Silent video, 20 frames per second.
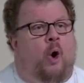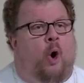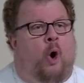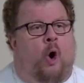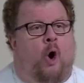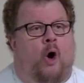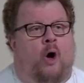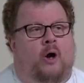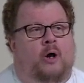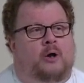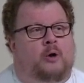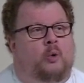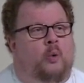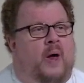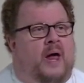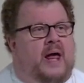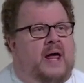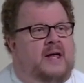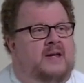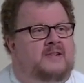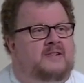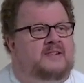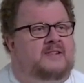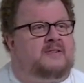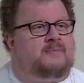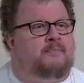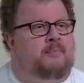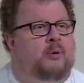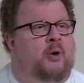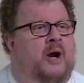
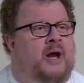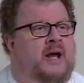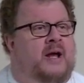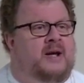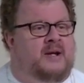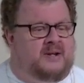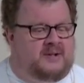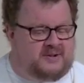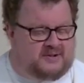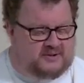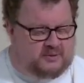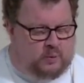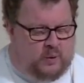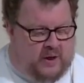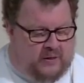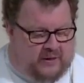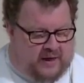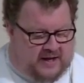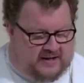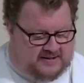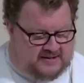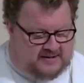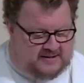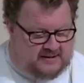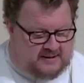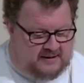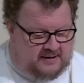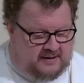always brings with it.